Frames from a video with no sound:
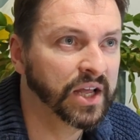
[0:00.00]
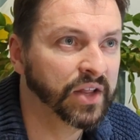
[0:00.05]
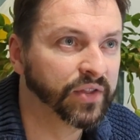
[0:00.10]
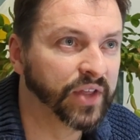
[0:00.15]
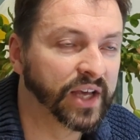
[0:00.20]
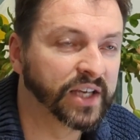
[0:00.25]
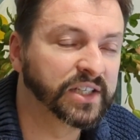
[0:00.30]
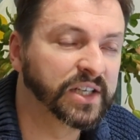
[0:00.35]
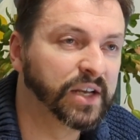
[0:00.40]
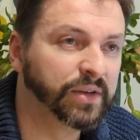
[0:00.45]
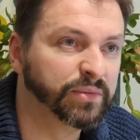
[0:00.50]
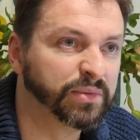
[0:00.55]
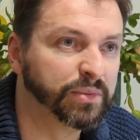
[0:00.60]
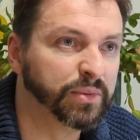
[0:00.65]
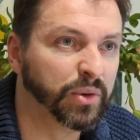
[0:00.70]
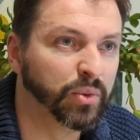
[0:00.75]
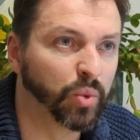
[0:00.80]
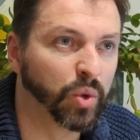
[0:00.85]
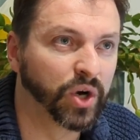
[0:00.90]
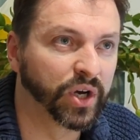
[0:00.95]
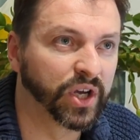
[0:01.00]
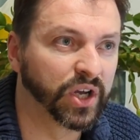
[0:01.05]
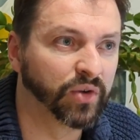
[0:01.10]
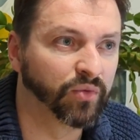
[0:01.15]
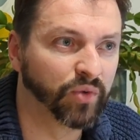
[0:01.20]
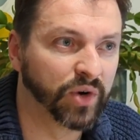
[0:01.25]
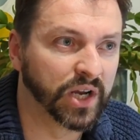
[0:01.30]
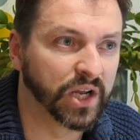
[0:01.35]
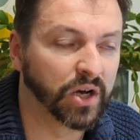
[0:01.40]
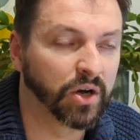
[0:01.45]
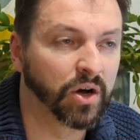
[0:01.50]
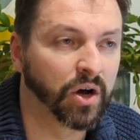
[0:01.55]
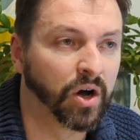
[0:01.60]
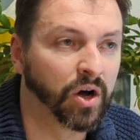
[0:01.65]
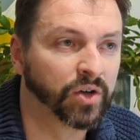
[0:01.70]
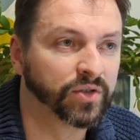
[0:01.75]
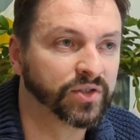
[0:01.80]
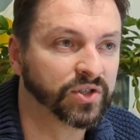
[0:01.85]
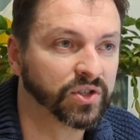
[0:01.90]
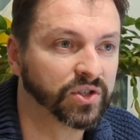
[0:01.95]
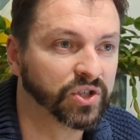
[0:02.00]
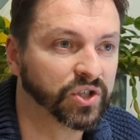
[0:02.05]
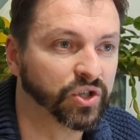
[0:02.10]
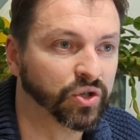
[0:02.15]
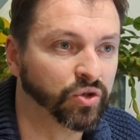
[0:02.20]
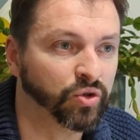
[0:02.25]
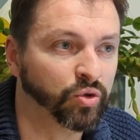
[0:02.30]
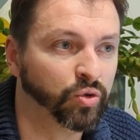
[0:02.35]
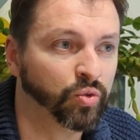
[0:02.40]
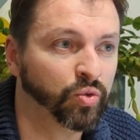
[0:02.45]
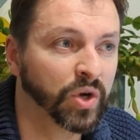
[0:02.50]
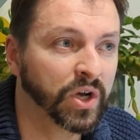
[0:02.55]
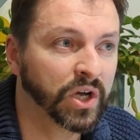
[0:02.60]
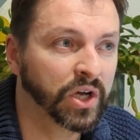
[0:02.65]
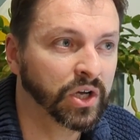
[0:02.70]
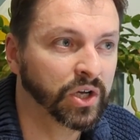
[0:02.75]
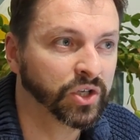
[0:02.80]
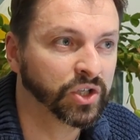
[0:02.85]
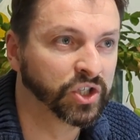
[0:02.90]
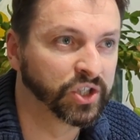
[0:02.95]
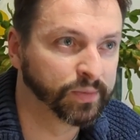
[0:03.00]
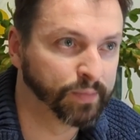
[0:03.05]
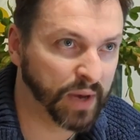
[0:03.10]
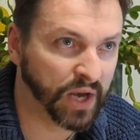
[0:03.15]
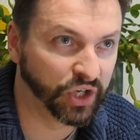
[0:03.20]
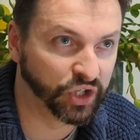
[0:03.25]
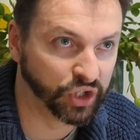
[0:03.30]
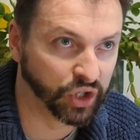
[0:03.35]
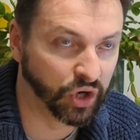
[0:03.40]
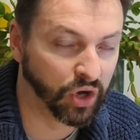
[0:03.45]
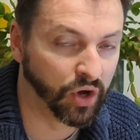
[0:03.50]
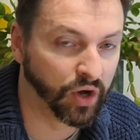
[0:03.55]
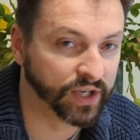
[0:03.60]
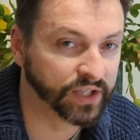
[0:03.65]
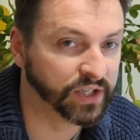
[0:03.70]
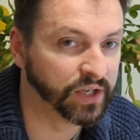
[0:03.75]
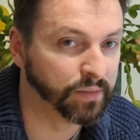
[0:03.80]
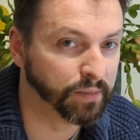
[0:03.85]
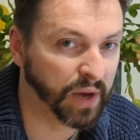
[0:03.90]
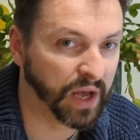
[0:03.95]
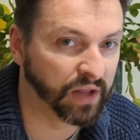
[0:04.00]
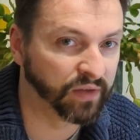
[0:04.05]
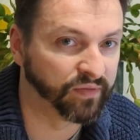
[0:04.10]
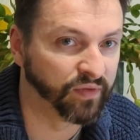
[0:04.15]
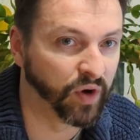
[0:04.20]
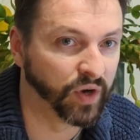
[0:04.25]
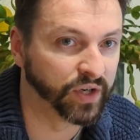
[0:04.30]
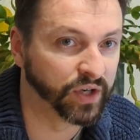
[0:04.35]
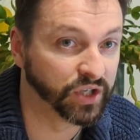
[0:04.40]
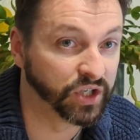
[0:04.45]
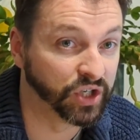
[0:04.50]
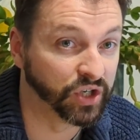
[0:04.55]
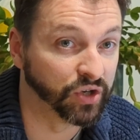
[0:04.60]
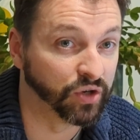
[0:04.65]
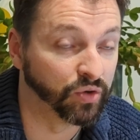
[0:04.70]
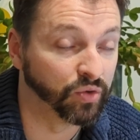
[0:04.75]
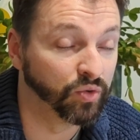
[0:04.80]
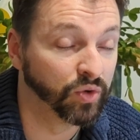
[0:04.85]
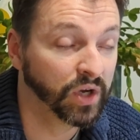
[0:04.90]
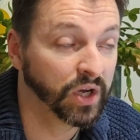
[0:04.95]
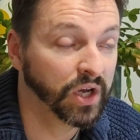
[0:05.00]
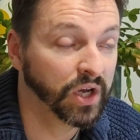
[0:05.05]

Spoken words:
they seem to be working really hard to specialize in Pathfinder 2,